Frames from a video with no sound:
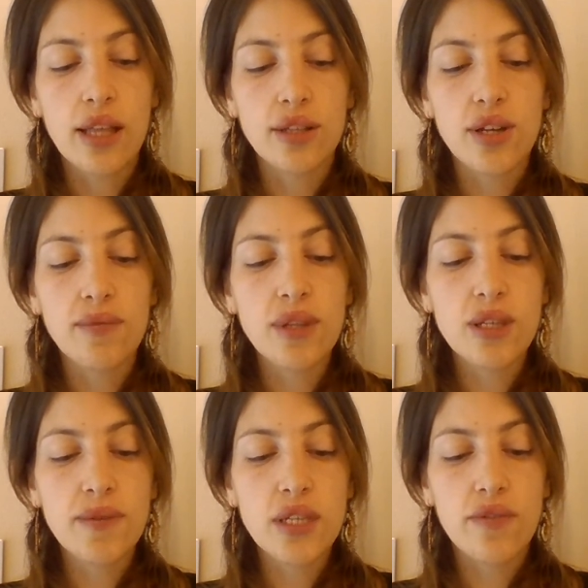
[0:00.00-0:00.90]
Determine the
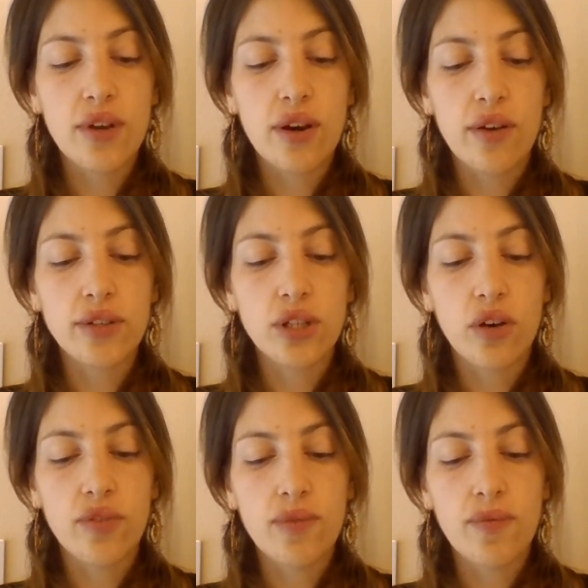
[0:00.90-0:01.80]
specific gravity
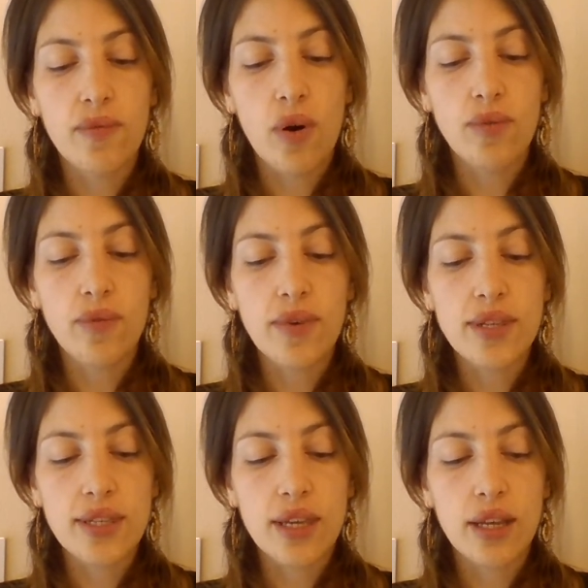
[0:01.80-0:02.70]
of the
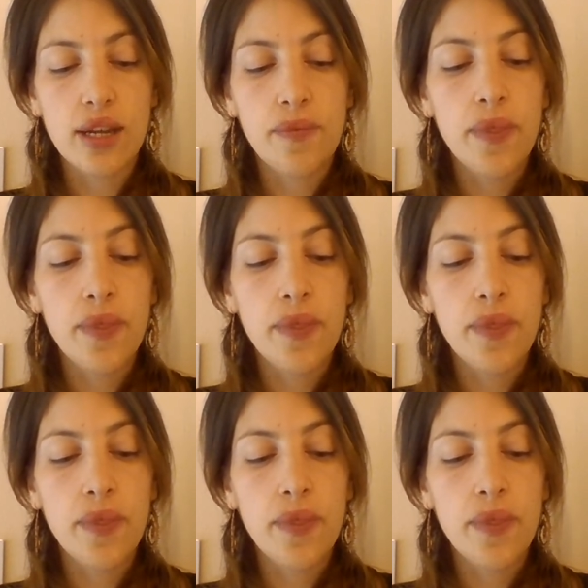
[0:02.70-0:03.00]
bromobenzene.